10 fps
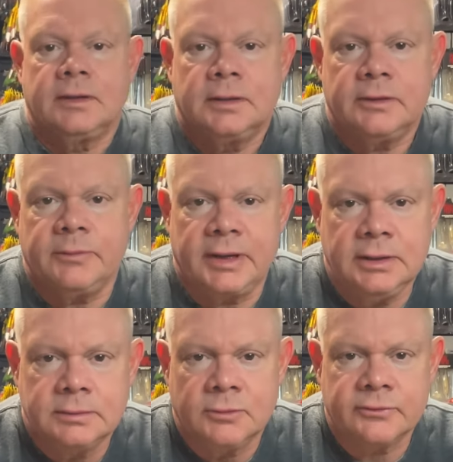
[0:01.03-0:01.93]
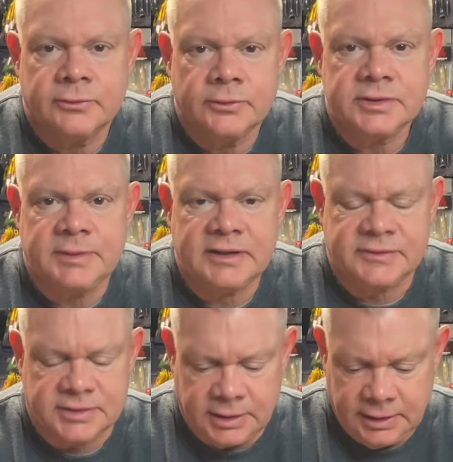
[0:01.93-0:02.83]
Hey everybody, Mark from Northeast Bass
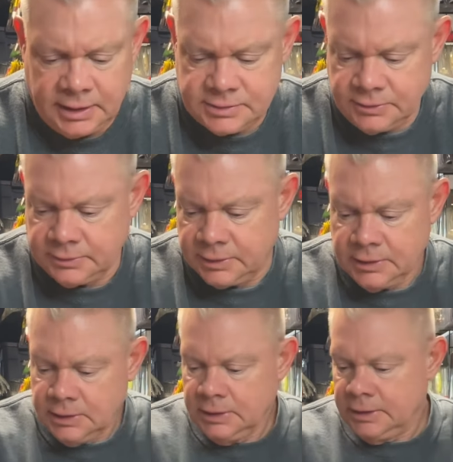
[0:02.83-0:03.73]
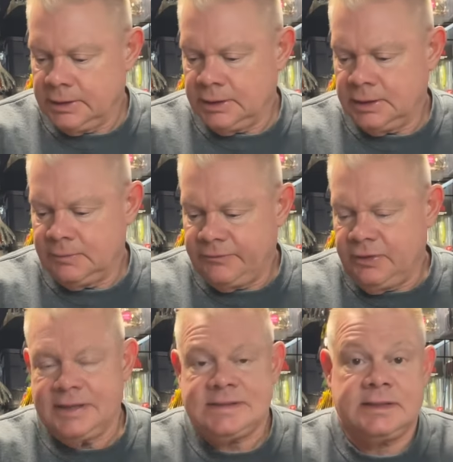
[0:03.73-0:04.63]
Fishing. How are you guys doing? If you
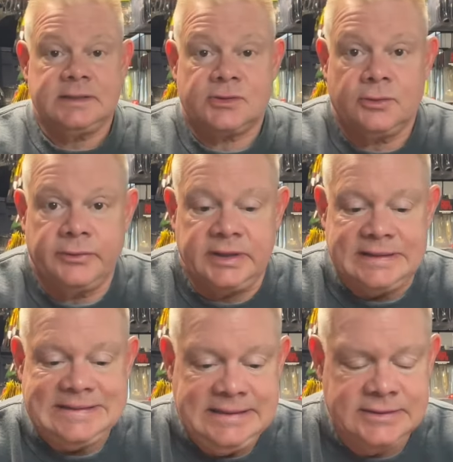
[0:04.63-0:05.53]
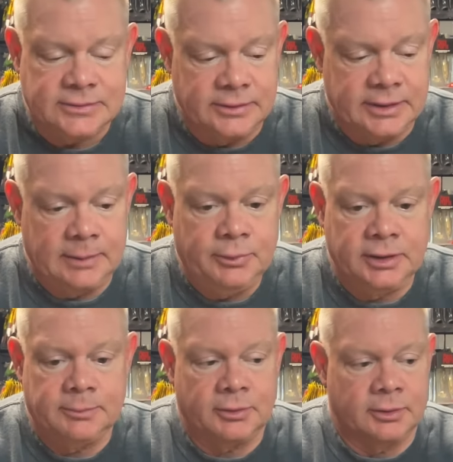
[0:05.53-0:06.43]
guys saw the teaser that I put
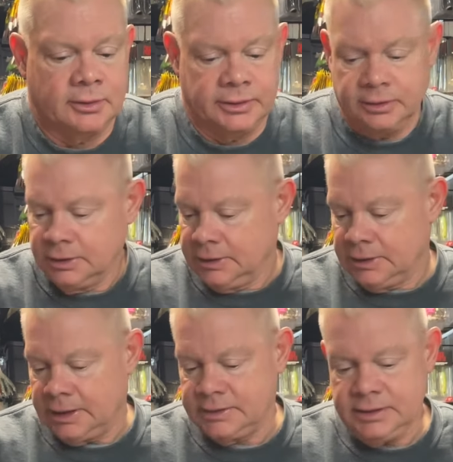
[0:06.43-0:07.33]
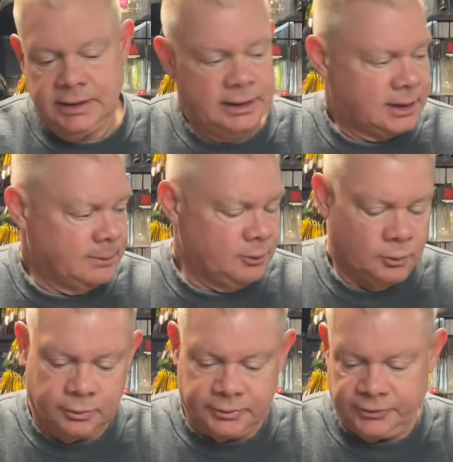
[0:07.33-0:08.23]
up earlier, I did get a couple
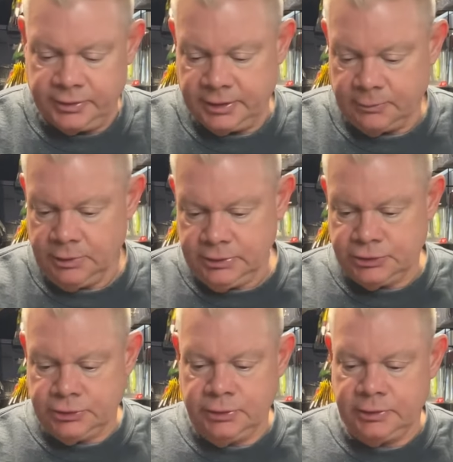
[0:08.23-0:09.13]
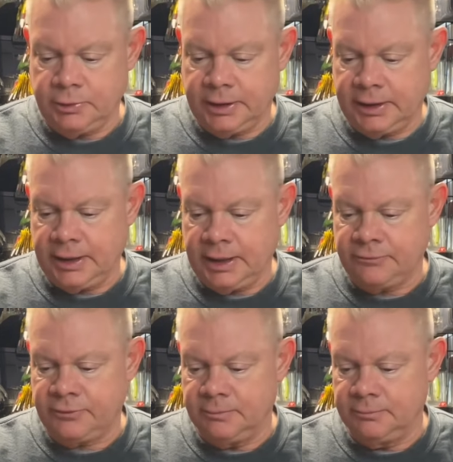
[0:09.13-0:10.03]
orders in. I wanted to show you what I got
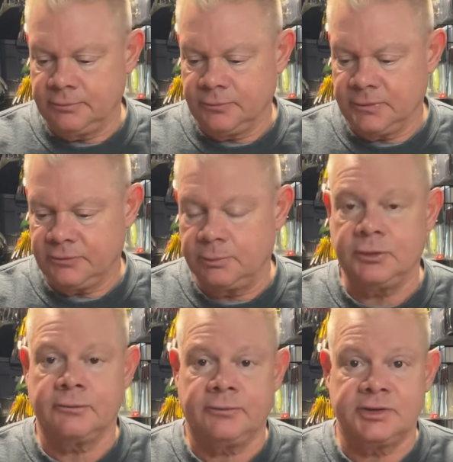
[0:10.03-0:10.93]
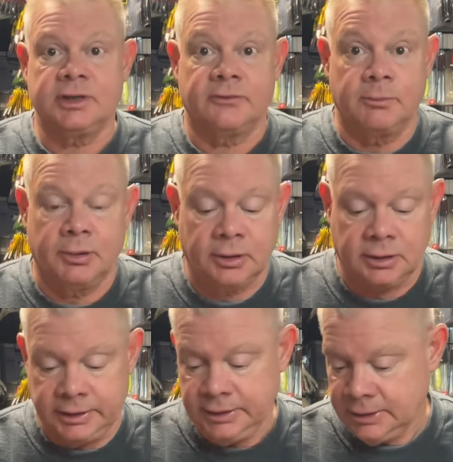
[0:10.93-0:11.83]
from Pure Fishing and from
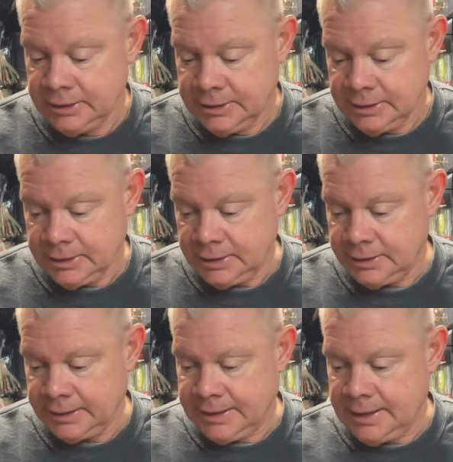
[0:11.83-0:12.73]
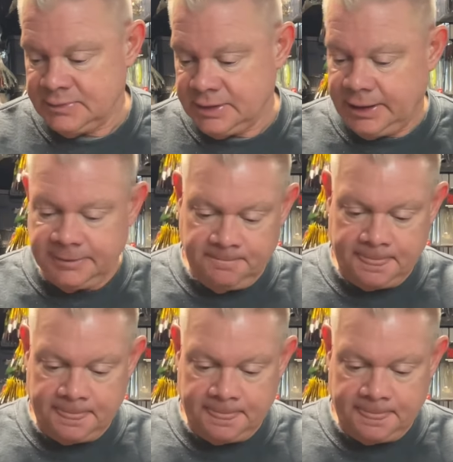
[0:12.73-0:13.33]
Berkley that came today.